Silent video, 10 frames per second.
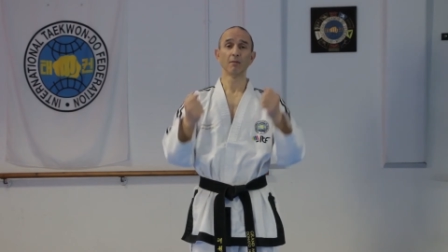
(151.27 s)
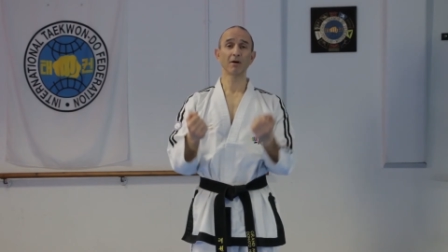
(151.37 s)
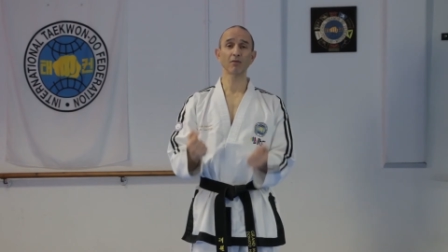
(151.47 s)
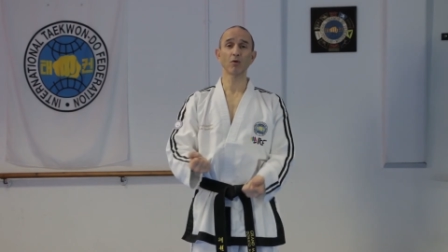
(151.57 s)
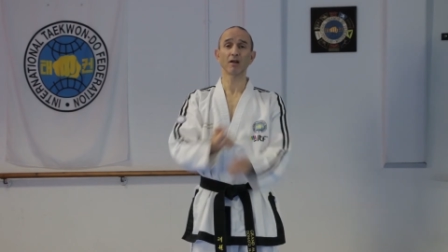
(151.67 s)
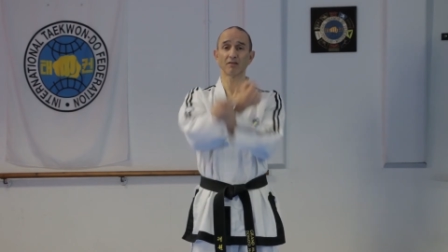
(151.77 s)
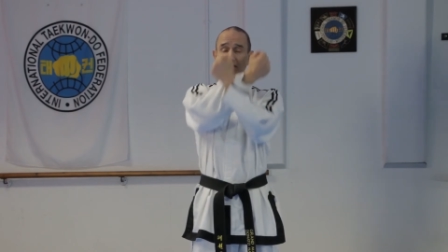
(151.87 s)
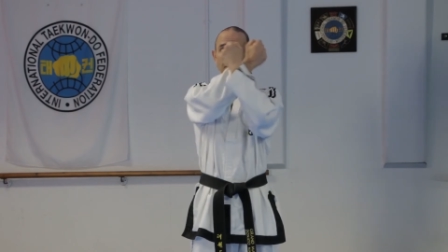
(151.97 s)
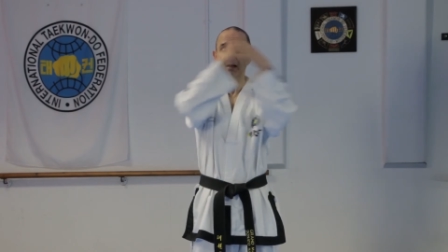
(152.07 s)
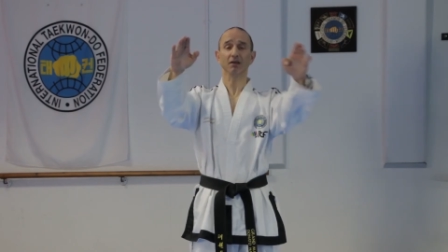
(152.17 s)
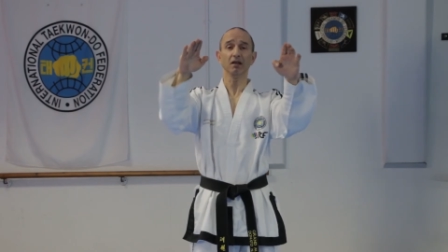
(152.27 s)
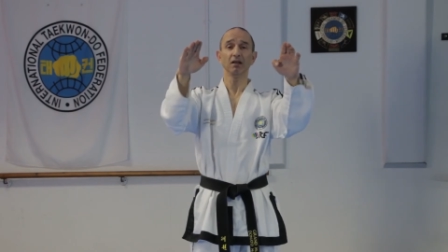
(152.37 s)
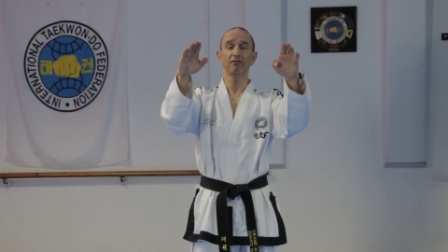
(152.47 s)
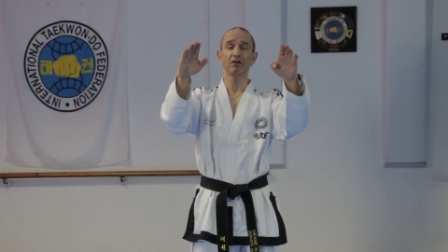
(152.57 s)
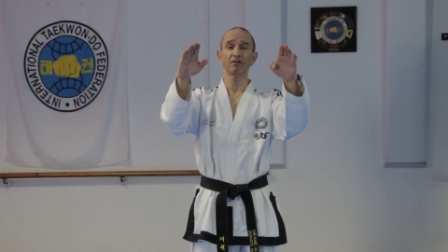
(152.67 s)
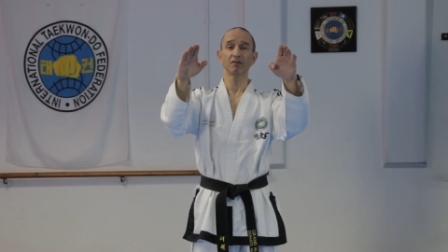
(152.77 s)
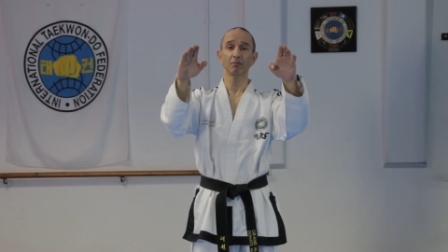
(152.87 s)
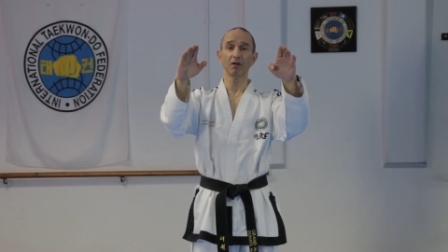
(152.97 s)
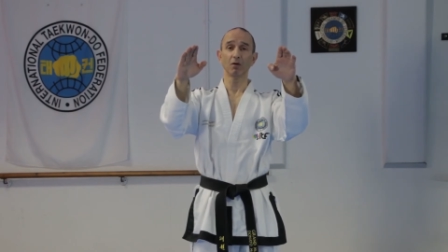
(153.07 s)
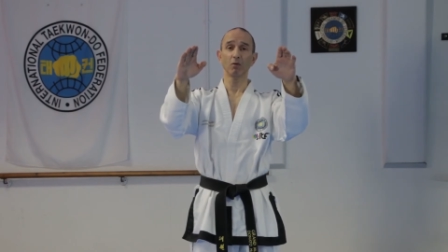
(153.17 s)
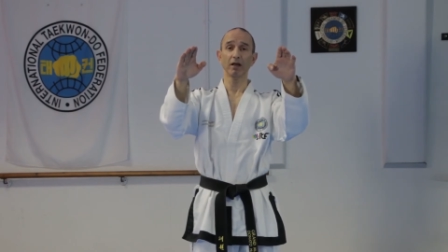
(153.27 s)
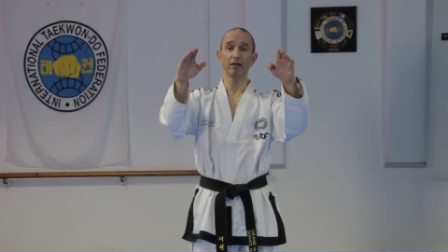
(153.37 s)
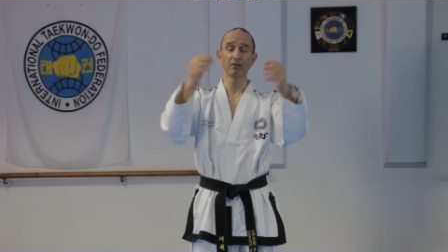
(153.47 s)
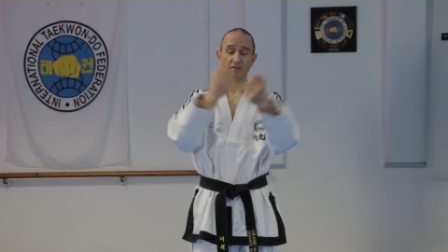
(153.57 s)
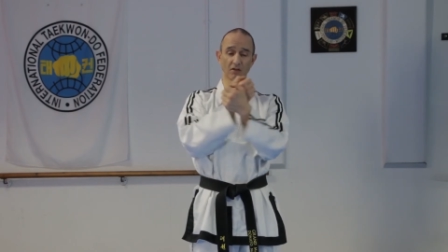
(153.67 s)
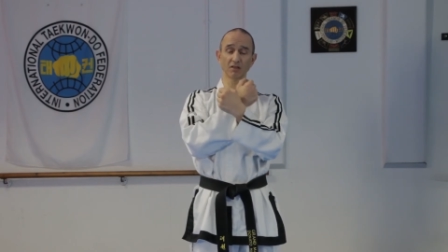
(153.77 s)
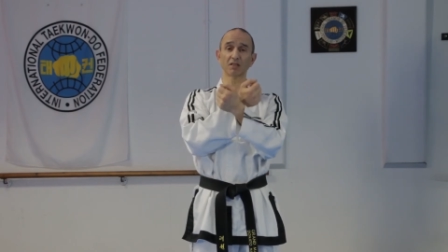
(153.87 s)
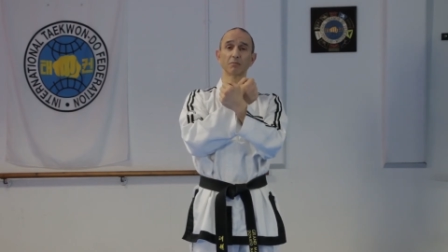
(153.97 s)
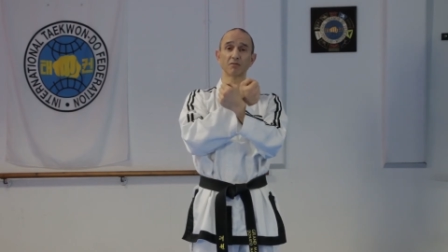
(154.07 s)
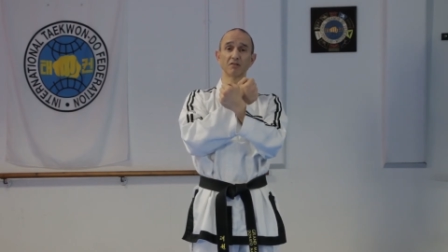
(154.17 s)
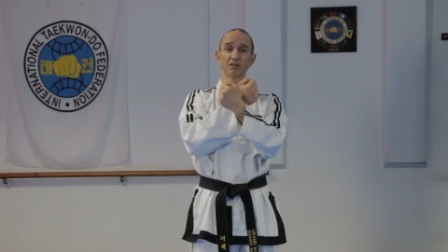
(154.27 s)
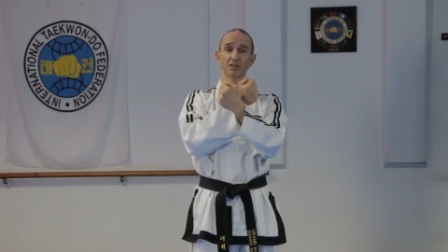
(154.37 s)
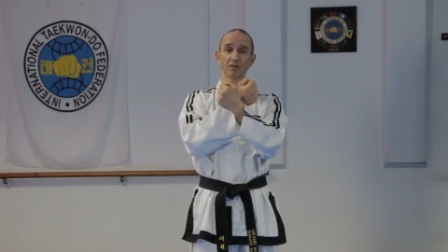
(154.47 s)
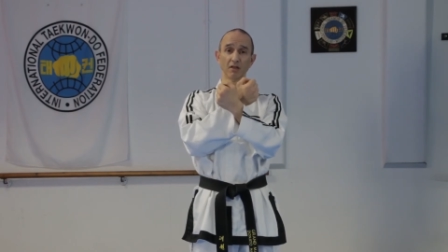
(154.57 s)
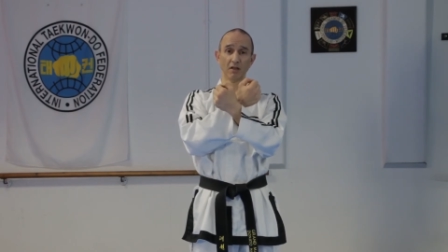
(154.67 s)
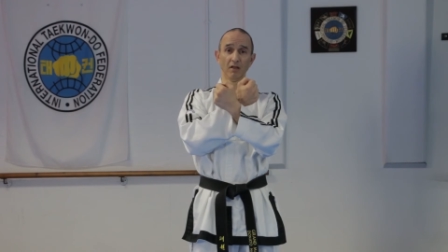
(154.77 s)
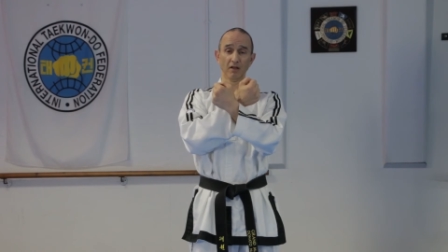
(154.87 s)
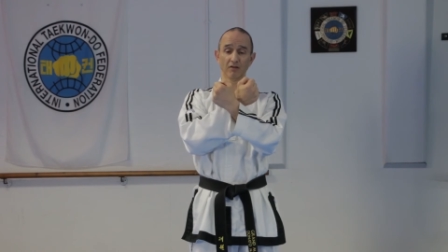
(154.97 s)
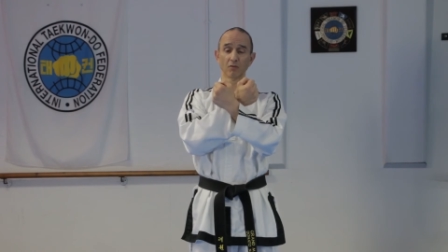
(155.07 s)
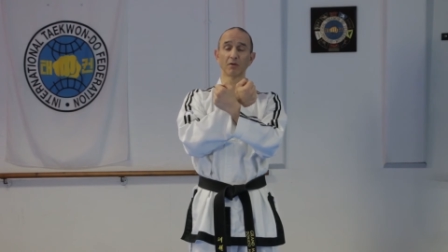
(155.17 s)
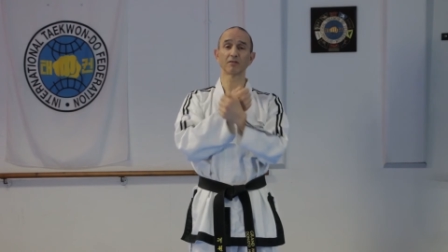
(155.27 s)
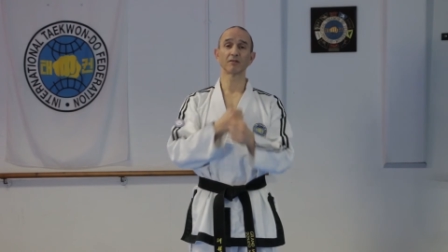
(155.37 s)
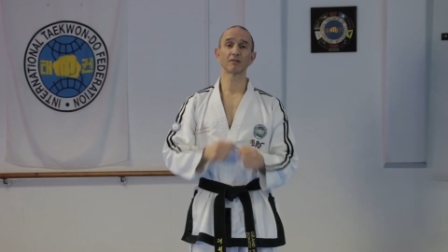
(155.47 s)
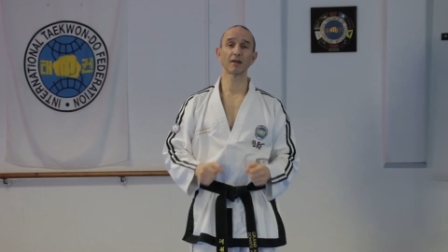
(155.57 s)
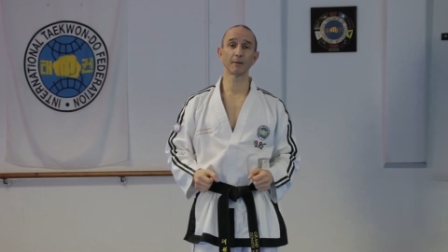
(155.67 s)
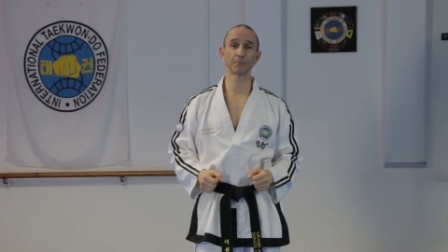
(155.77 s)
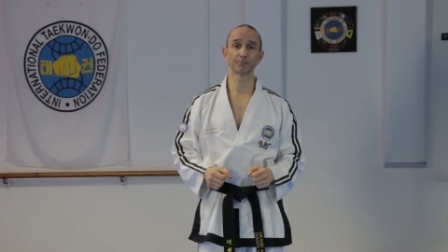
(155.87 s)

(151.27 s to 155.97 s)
But otherwise, it's done in a very similar way. The starting position is almost the same.